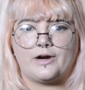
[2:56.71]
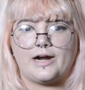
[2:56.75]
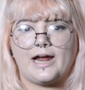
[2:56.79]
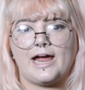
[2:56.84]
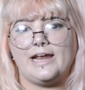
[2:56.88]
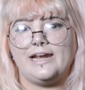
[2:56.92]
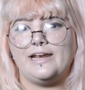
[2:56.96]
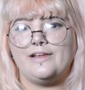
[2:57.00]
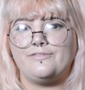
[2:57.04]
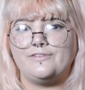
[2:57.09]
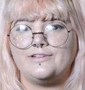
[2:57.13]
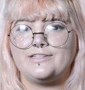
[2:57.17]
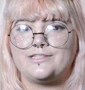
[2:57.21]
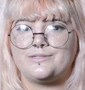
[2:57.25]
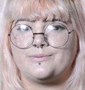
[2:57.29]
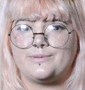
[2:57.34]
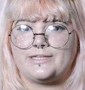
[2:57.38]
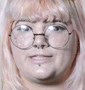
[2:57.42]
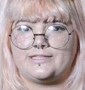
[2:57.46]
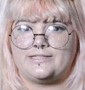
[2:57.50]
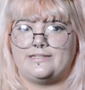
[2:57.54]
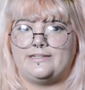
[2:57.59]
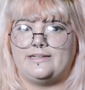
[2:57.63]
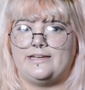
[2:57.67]
I live in
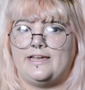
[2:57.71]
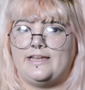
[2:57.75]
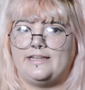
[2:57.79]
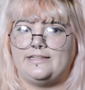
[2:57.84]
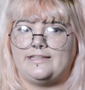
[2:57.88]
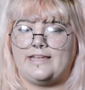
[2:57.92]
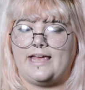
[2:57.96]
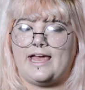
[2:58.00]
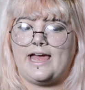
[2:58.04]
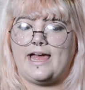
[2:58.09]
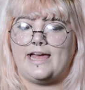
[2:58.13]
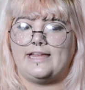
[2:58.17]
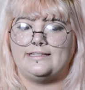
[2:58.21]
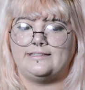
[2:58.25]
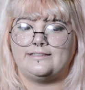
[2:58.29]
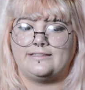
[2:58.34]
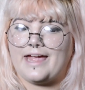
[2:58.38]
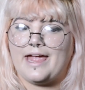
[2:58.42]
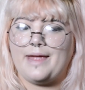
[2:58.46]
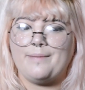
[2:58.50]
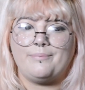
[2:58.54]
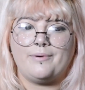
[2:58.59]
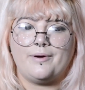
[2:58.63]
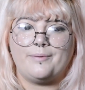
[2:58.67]
Switzerland, and
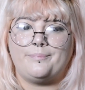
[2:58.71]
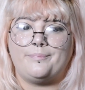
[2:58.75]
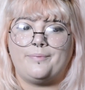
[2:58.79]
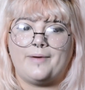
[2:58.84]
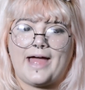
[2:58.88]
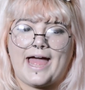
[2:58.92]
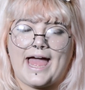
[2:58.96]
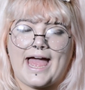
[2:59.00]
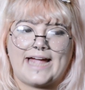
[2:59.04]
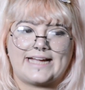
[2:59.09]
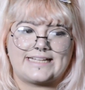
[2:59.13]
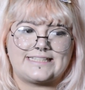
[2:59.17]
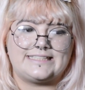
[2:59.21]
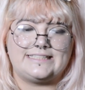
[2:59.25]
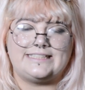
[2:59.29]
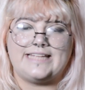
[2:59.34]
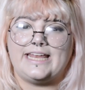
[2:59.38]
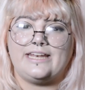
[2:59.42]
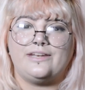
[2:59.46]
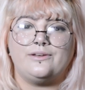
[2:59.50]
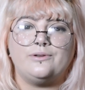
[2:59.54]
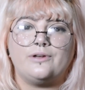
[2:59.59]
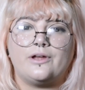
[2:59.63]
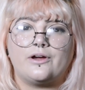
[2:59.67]
K-pop acts,
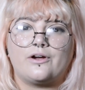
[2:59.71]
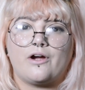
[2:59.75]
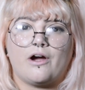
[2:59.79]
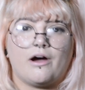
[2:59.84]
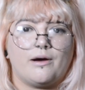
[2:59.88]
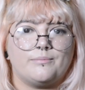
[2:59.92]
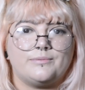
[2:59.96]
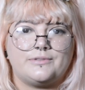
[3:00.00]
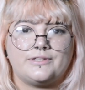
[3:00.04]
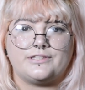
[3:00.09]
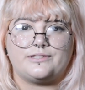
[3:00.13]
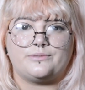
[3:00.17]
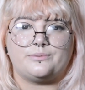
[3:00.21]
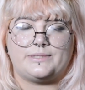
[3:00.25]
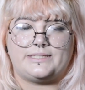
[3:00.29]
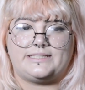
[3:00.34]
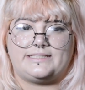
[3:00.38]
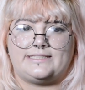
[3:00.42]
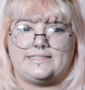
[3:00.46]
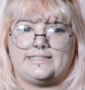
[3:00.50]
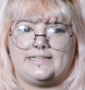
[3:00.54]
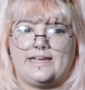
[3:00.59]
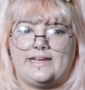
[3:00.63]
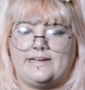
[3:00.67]
they do not come to
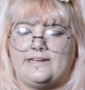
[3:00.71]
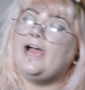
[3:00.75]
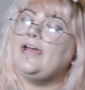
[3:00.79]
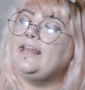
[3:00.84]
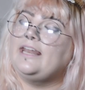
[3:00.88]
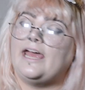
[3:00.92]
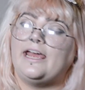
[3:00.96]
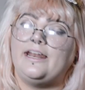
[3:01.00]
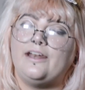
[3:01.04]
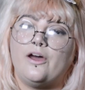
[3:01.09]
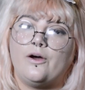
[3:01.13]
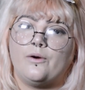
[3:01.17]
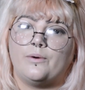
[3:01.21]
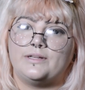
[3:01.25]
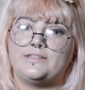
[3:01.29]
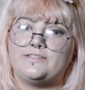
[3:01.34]
Switzerland. And I know